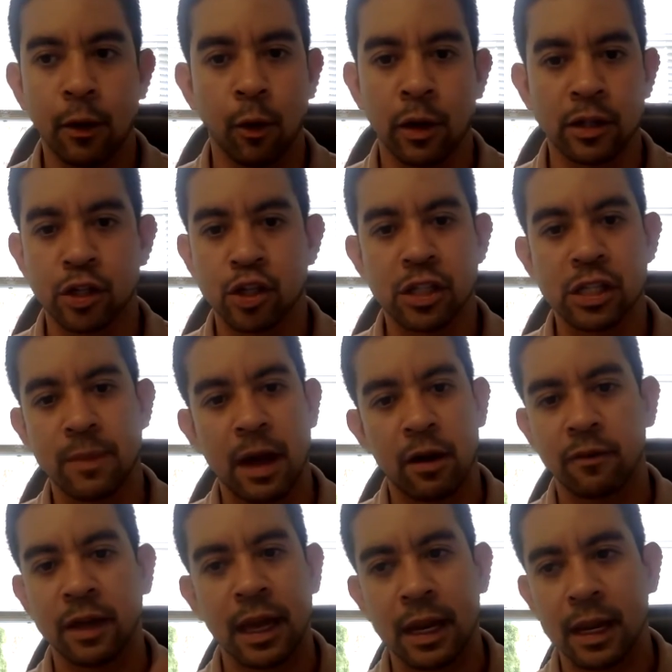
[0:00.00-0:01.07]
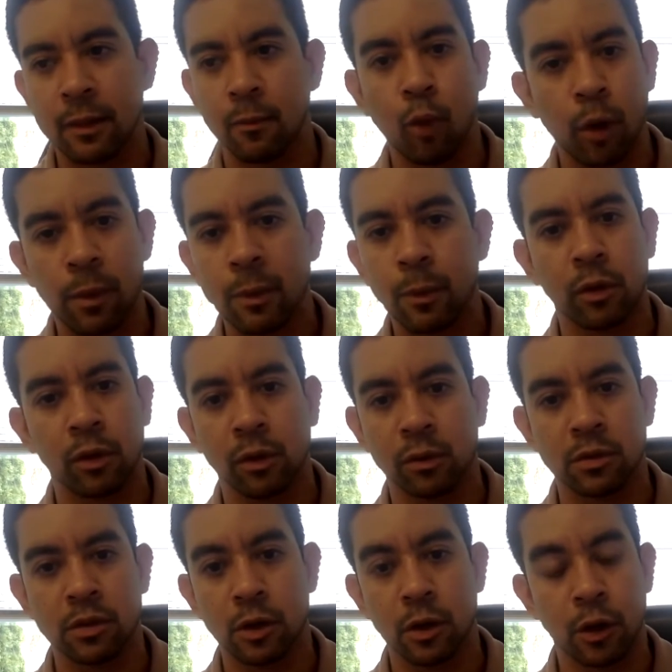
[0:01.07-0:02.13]
or is it just a matter of getting more people
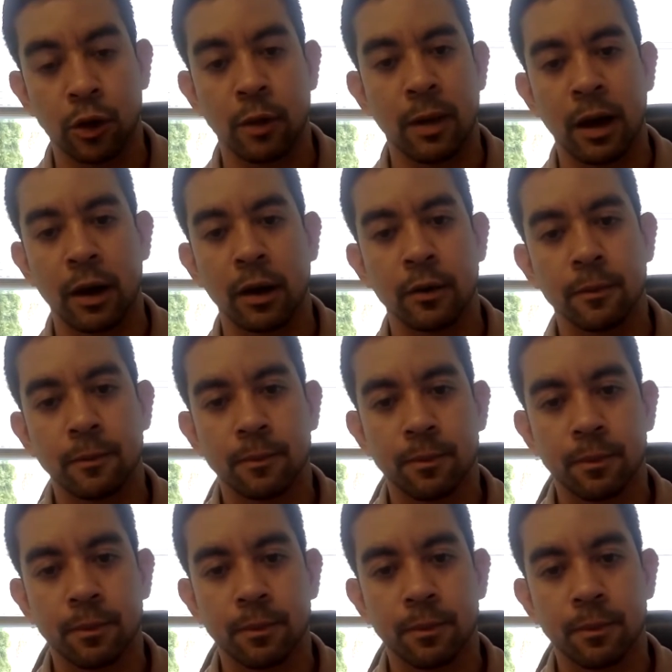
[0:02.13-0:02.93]
to learn about it?